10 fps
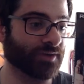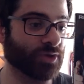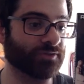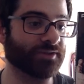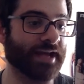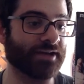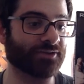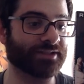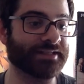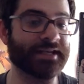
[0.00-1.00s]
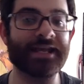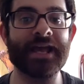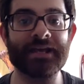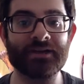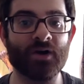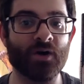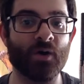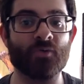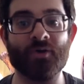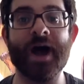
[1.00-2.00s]
Christopher Daniels and TK
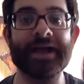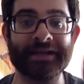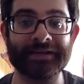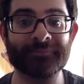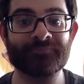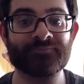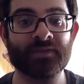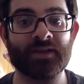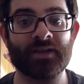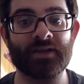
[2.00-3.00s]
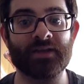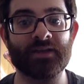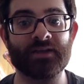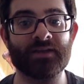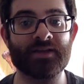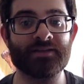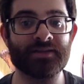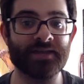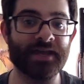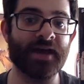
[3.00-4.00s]
O'Ryan. And
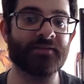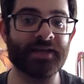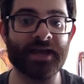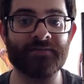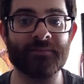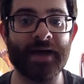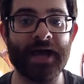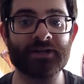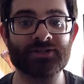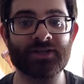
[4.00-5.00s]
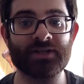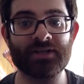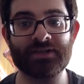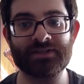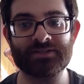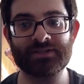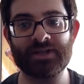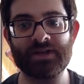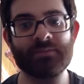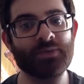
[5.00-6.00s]
then they have the match, and it's
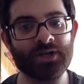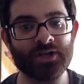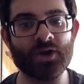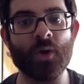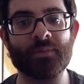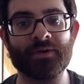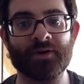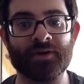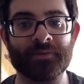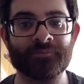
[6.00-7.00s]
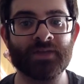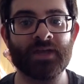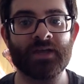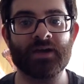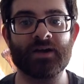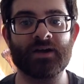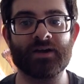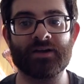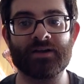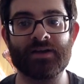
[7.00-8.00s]
a pretty good opener.
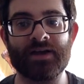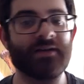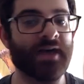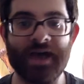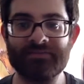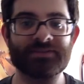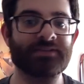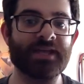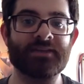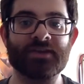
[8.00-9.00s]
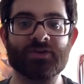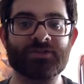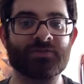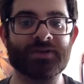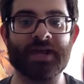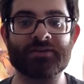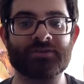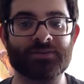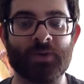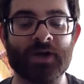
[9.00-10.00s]
I have to say that Christopher
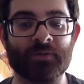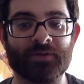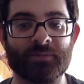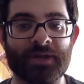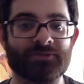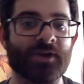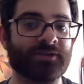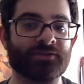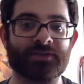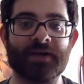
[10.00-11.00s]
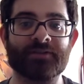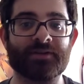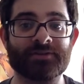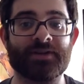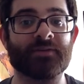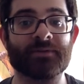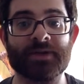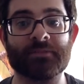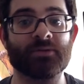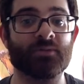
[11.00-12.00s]
Daniels is probably one of the best wrestlers out there that's never going to
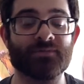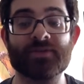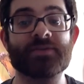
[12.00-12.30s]
be able to,